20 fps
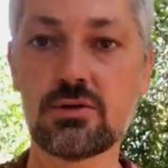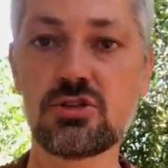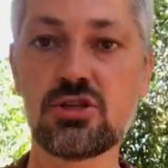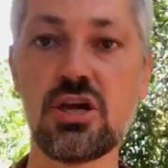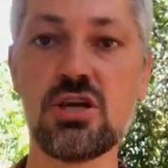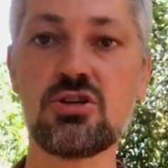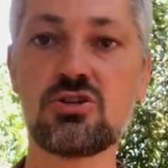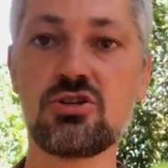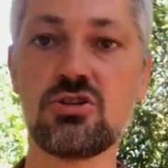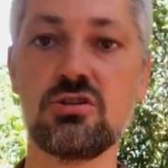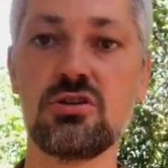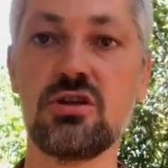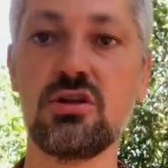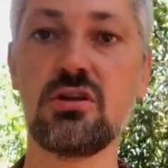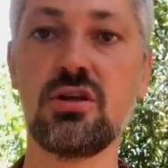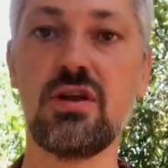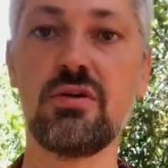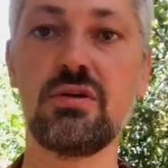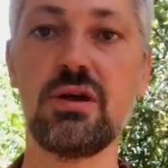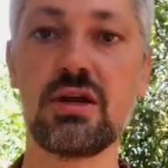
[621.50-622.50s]
changing the
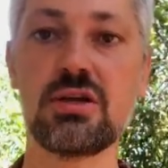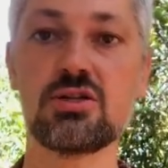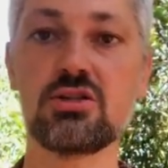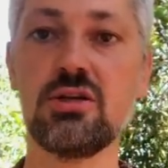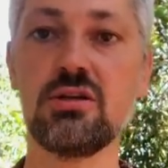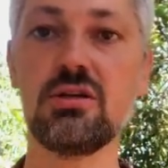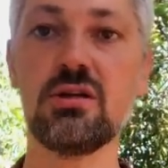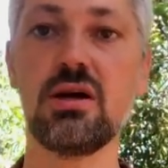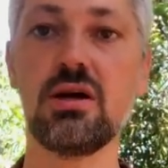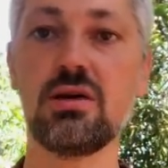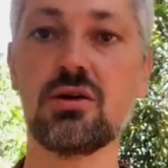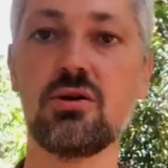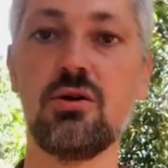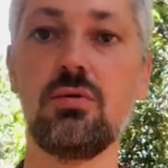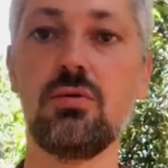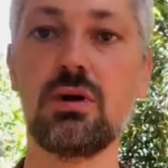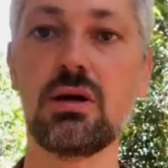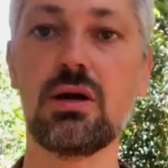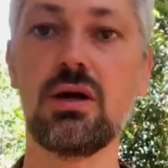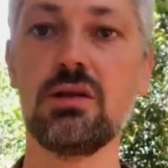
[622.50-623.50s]
direction and
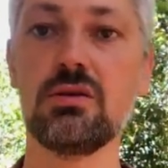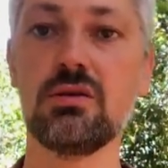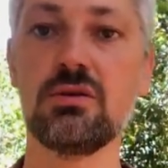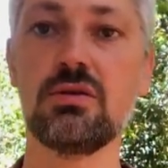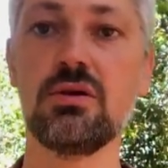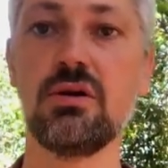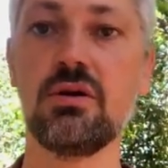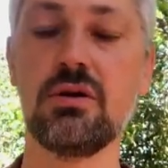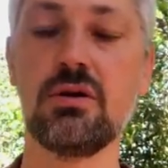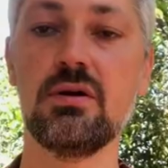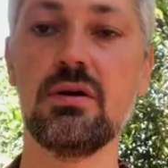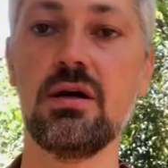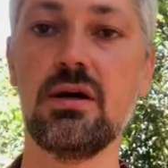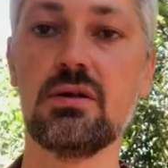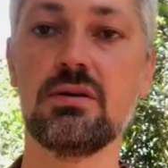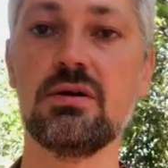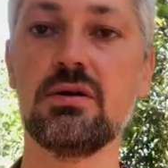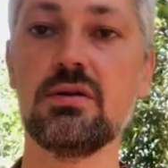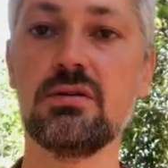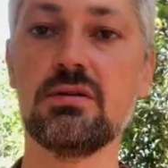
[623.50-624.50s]
going other the uh,
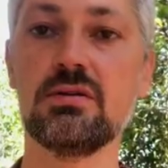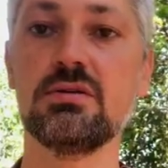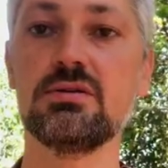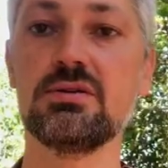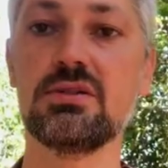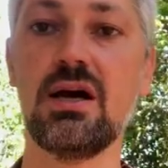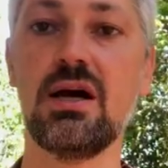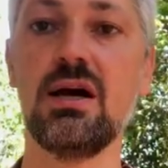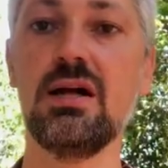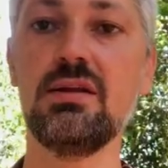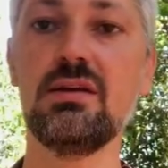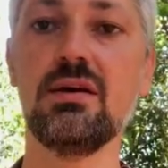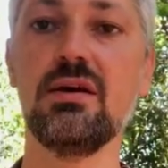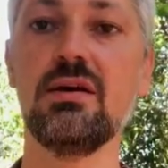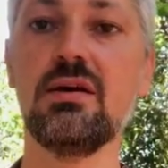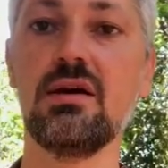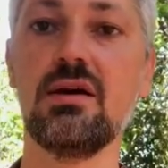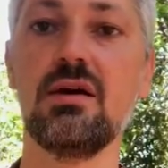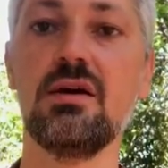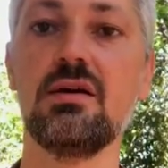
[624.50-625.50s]
other side,
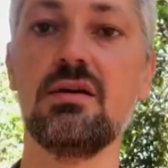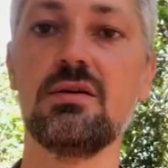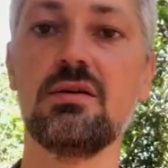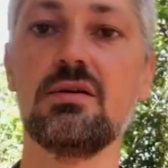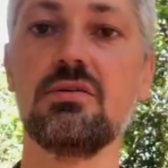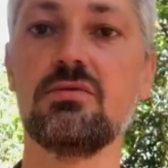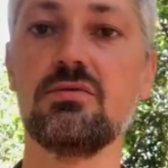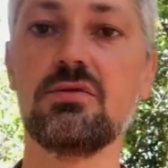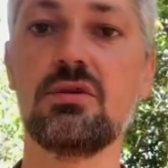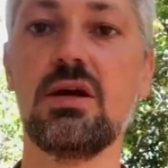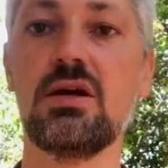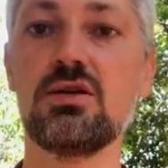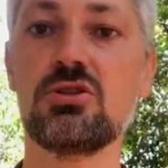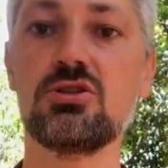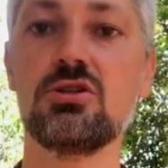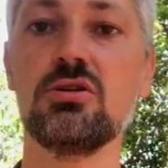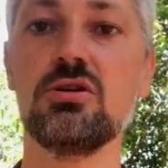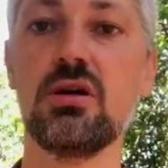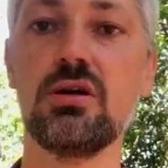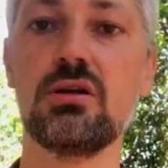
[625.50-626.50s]

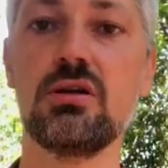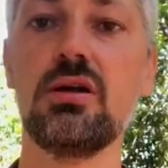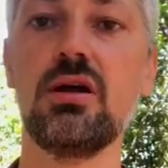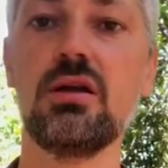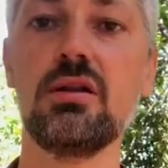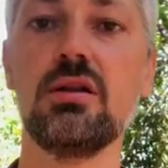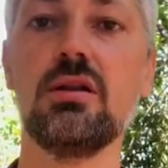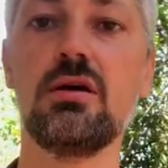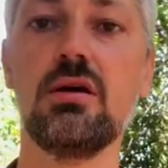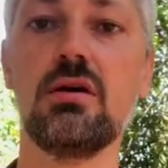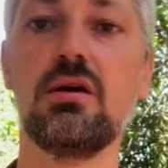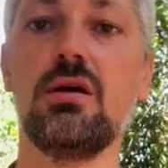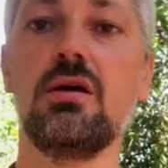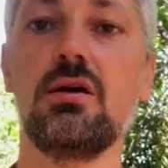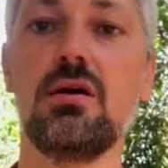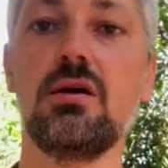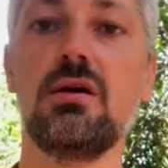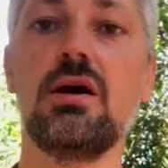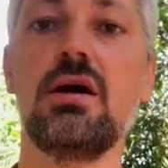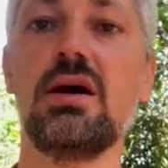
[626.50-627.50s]
rotation, and then
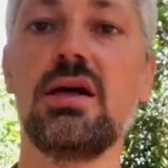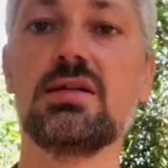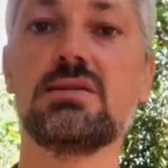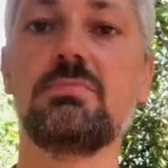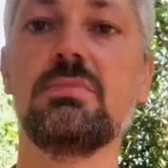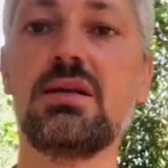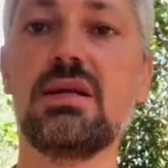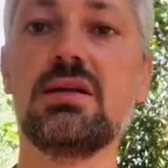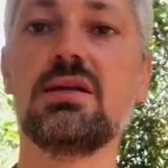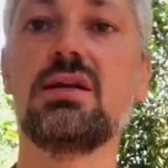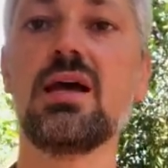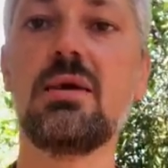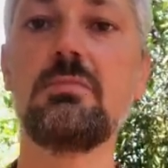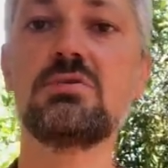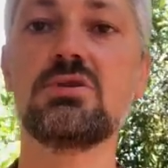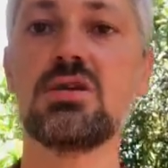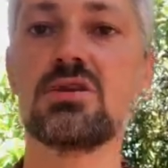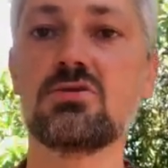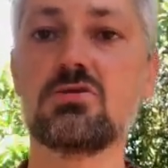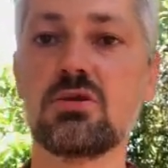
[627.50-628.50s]
as many
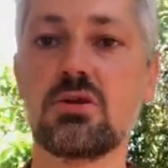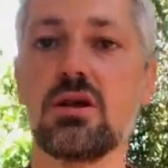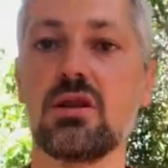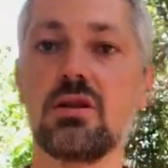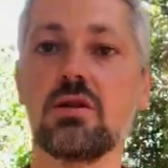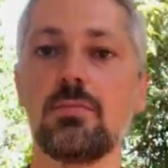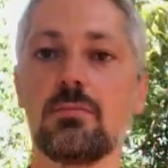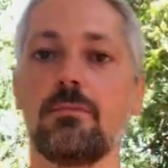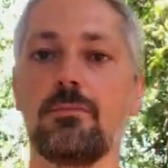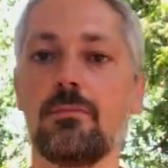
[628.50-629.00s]
times as you can.